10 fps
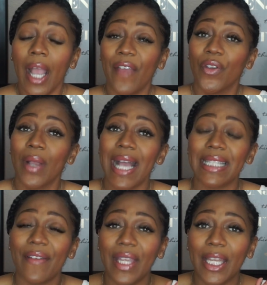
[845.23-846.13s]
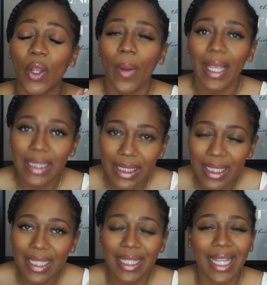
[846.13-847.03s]
If you guys have any
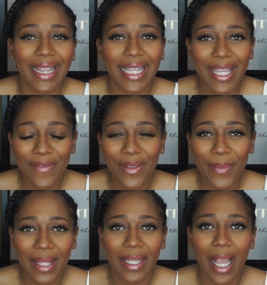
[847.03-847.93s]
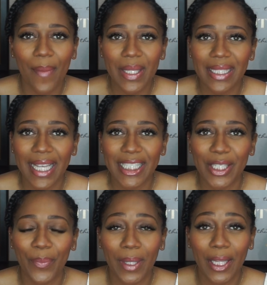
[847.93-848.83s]
questions, leave them in the comment
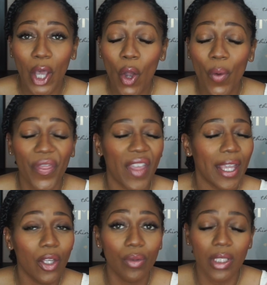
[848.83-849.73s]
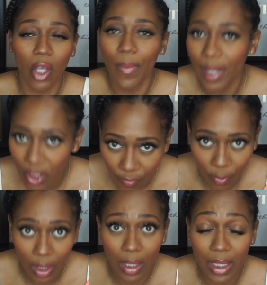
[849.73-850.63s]
section below. Thank you so much
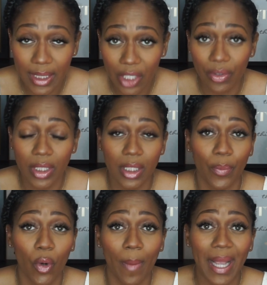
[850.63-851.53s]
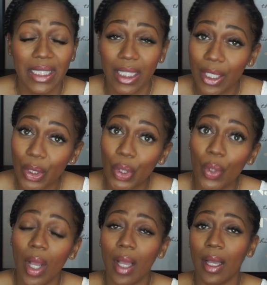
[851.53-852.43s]
for continuing to support my
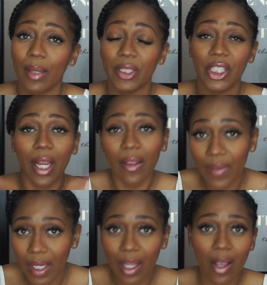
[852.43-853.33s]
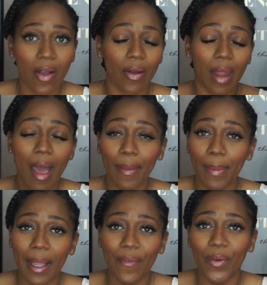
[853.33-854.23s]
channel. Share the video on all the
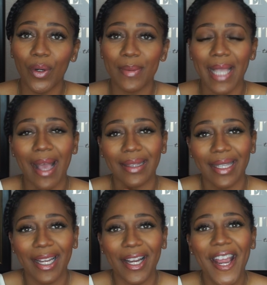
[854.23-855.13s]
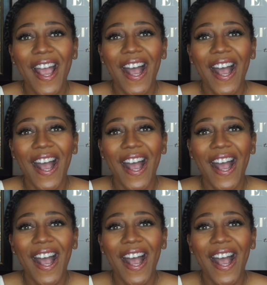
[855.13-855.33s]
platforms out there.